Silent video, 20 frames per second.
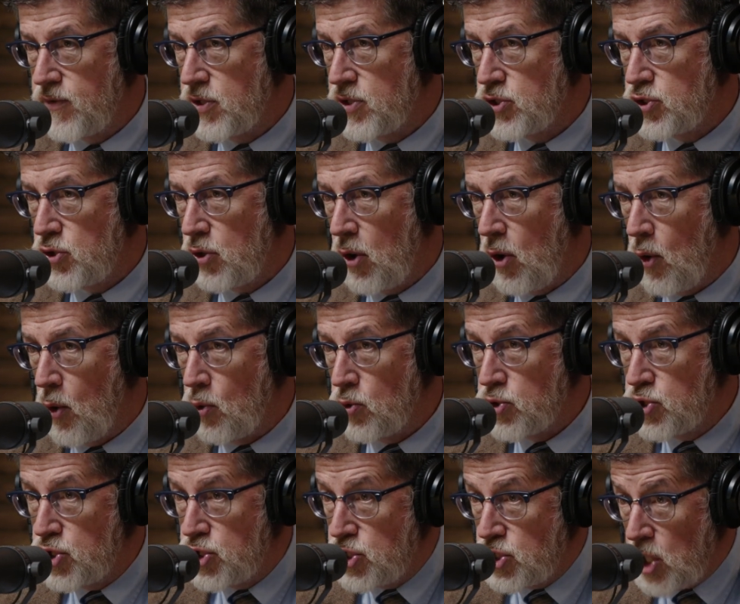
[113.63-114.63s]
control
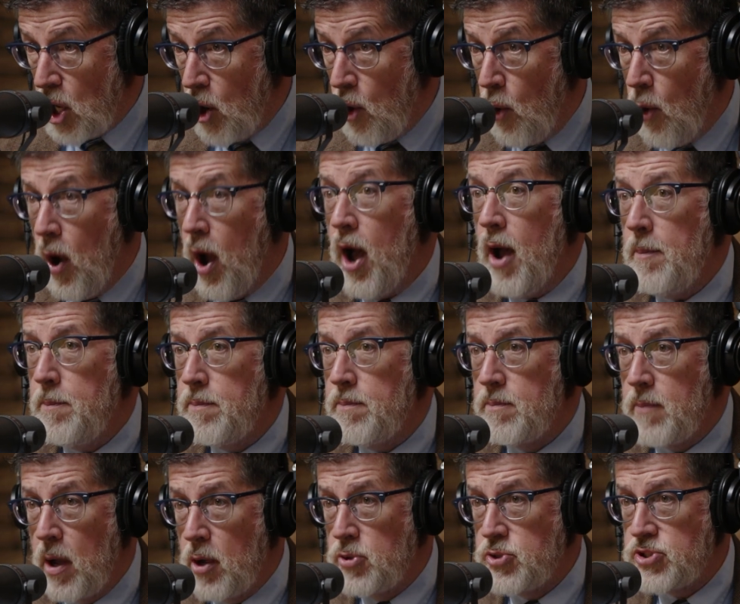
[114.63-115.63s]
show up
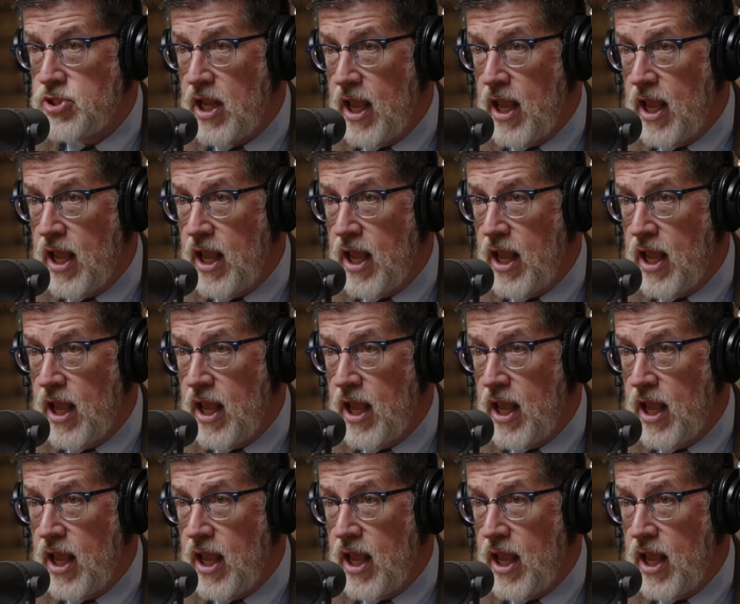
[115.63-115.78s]
most